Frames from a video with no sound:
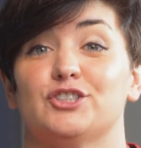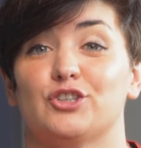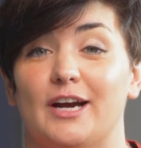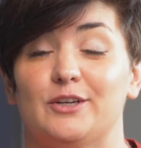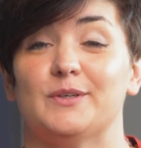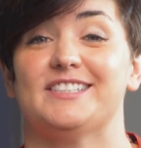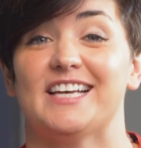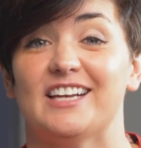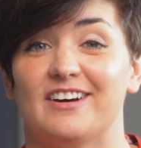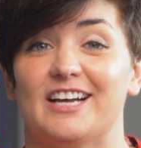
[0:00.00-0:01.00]
trying to
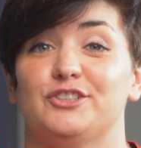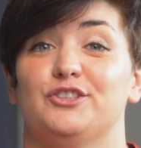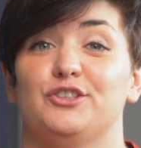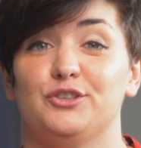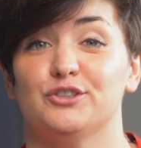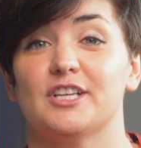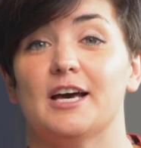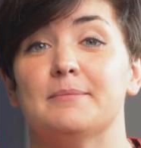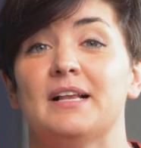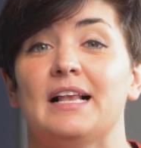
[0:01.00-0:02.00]
incentivize you to use
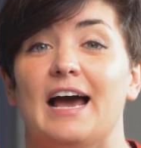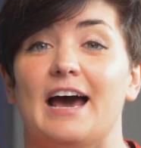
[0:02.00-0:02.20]
them.